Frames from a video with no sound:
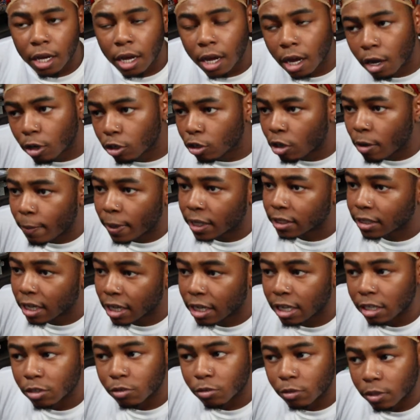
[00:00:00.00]
I don't know about
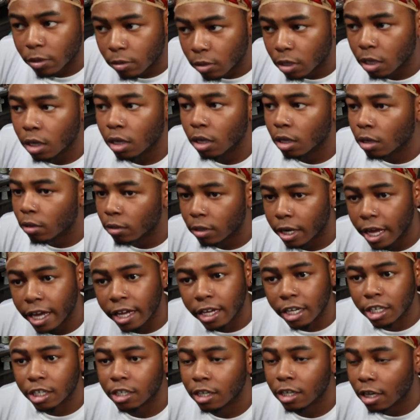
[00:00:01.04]
that, because when
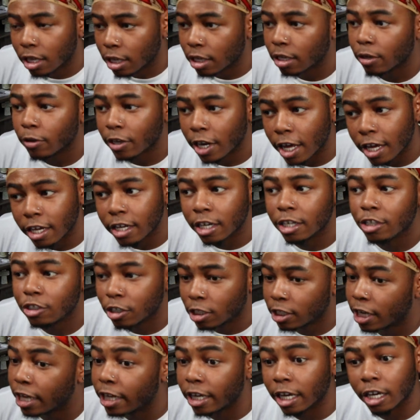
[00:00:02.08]
they get
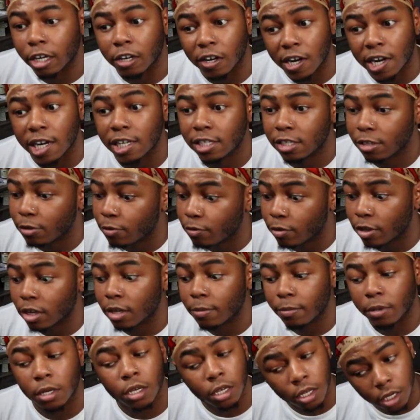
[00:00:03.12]
drunk, they get crazy. You
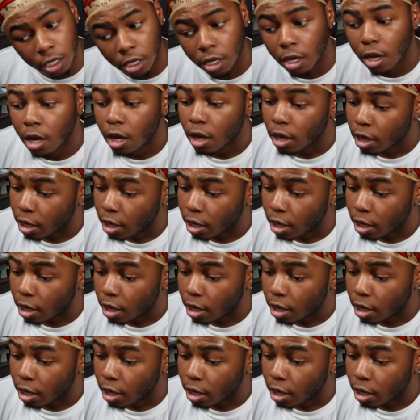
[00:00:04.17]
feel me?